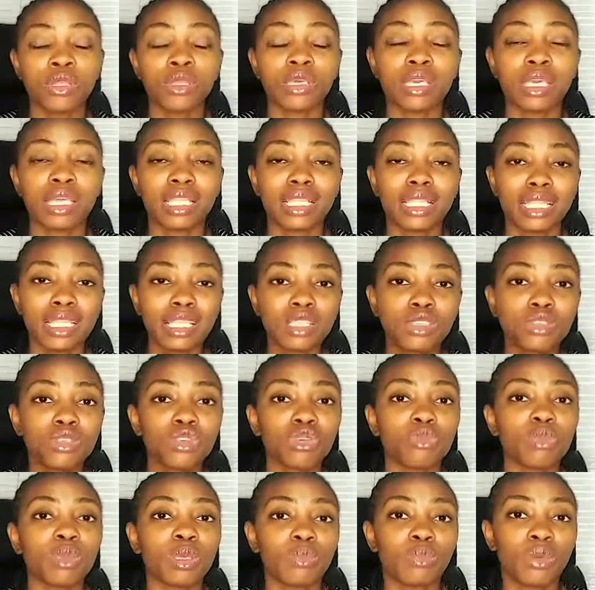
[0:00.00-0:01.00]
It needs
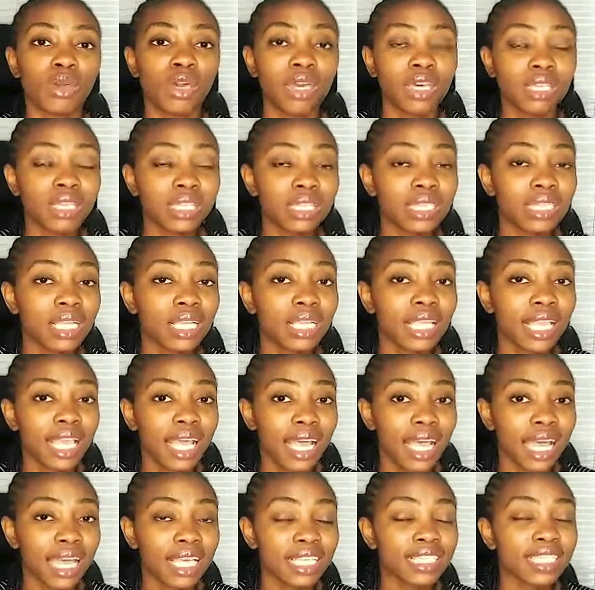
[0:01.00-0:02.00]
to be
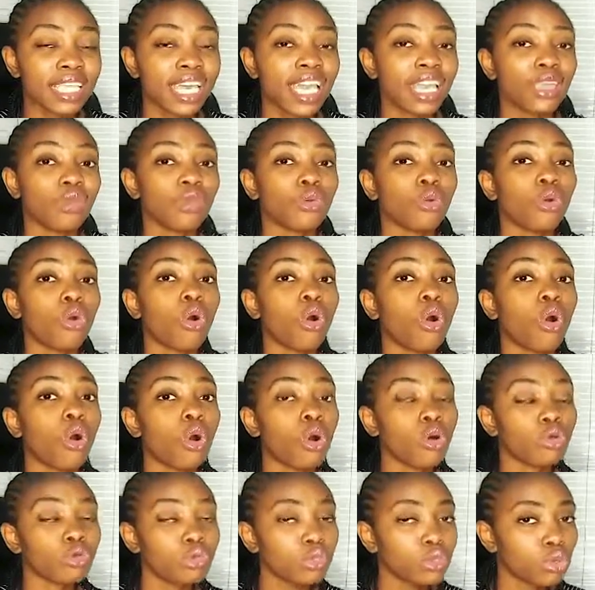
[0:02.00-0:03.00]
personalized, and you
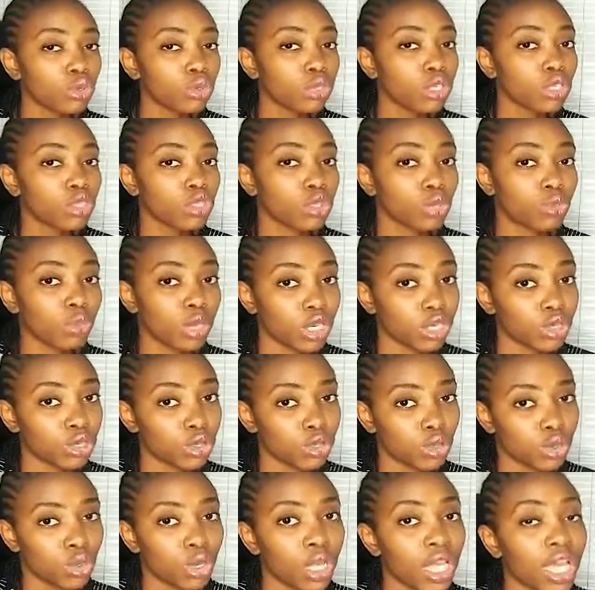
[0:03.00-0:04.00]
also need to make
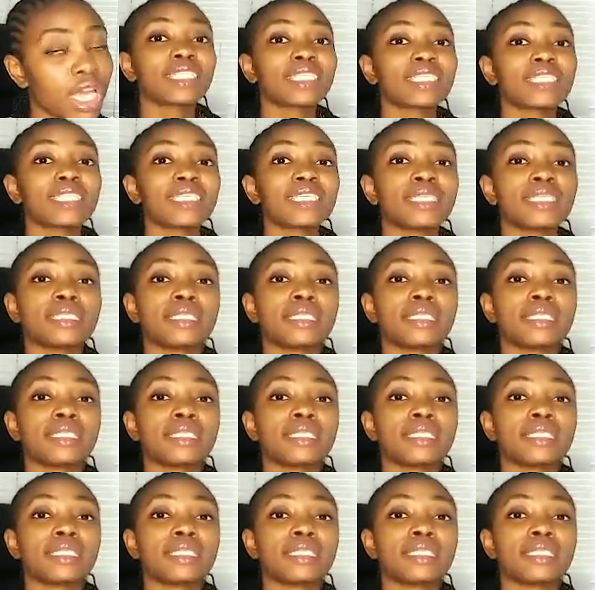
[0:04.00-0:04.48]
sure that